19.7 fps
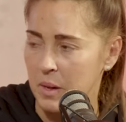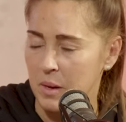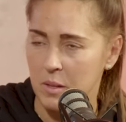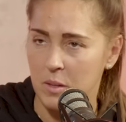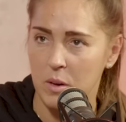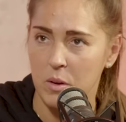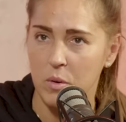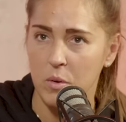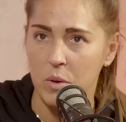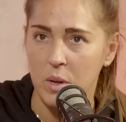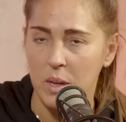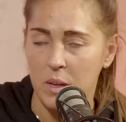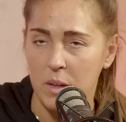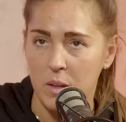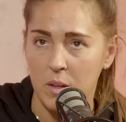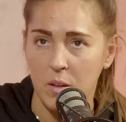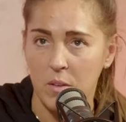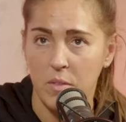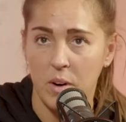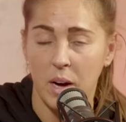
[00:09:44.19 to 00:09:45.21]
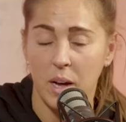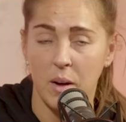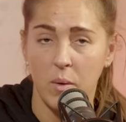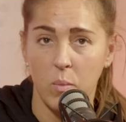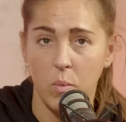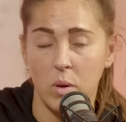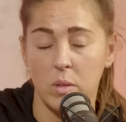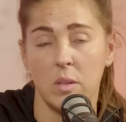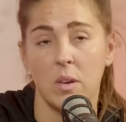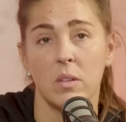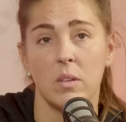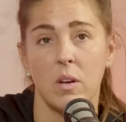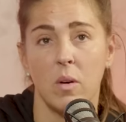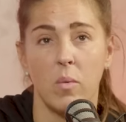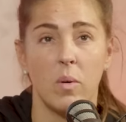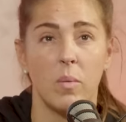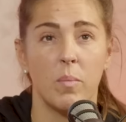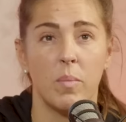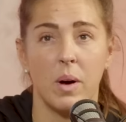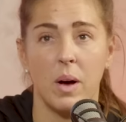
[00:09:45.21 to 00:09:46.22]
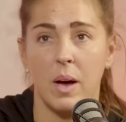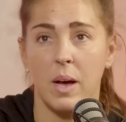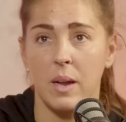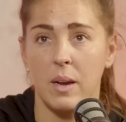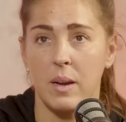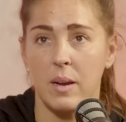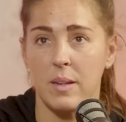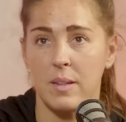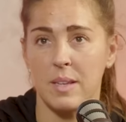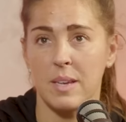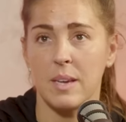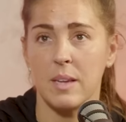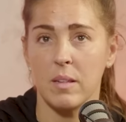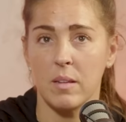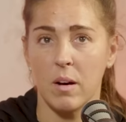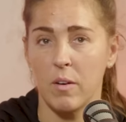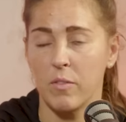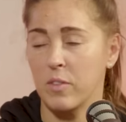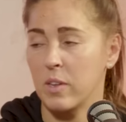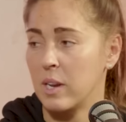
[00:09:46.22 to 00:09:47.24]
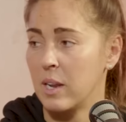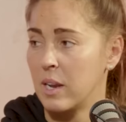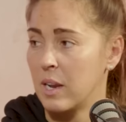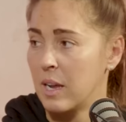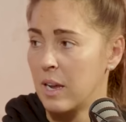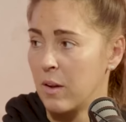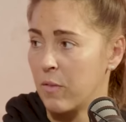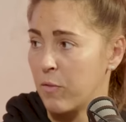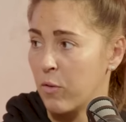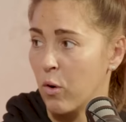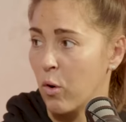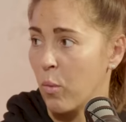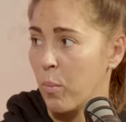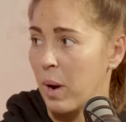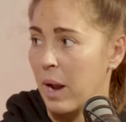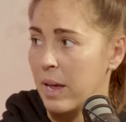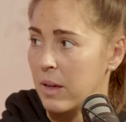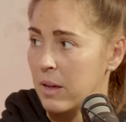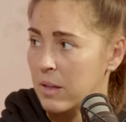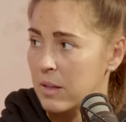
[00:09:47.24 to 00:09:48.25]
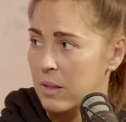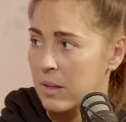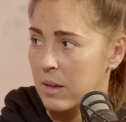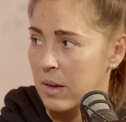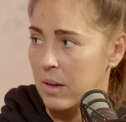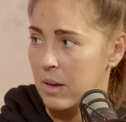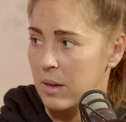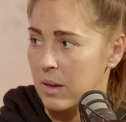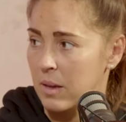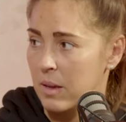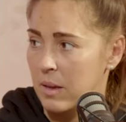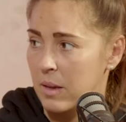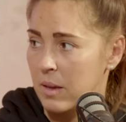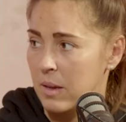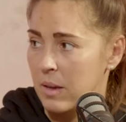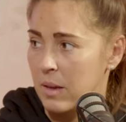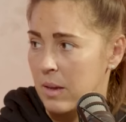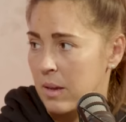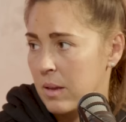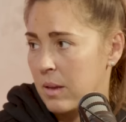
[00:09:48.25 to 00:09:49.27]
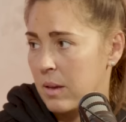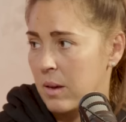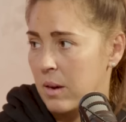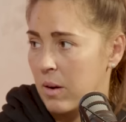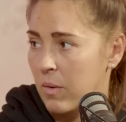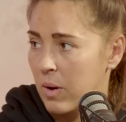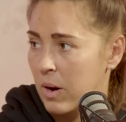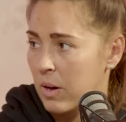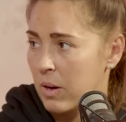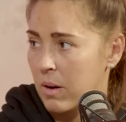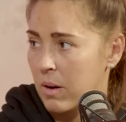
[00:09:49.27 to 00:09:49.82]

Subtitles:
So you're right, what does go on behind the scenes after the knee for players, you know,